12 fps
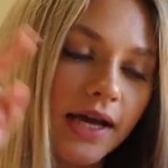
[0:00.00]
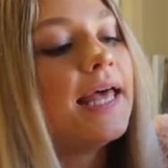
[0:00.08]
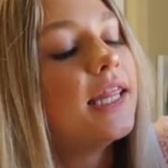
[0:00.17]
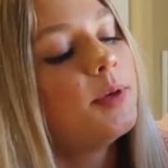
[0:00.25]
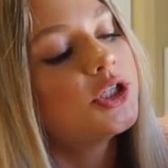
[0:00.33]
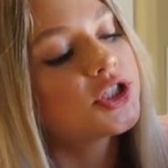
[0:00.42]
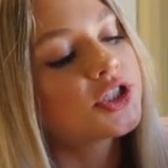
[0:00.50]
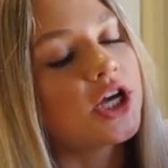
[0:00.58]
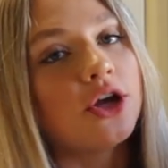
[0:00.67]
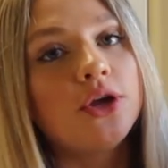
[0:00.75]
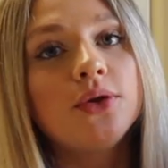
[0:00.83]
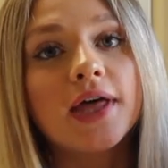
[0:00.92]
And let me just
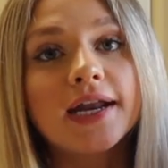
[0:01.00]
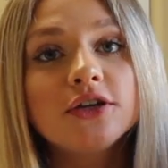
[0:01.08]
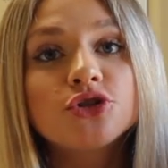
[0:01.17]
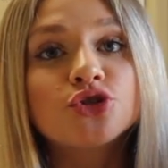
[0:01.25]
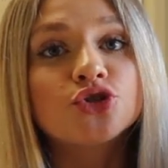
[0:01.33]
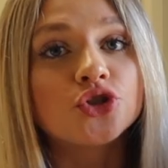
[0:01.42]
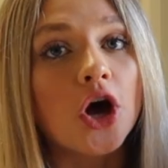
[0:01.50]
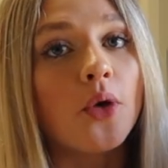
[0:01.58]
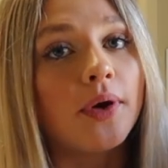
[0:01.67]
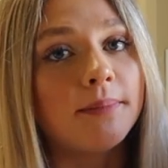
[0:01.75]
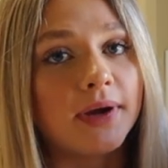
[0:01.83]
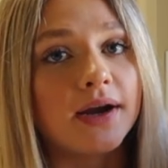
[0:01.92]
tell you, that is
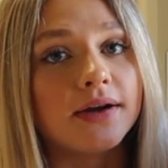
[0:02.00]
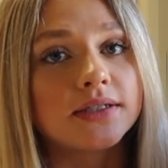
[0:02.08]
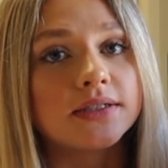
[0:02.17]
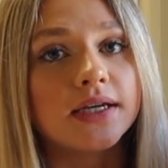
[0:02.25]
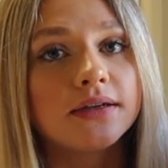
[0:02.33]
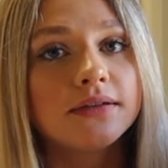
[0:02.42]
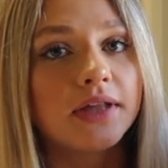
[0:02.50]
so embarrassing.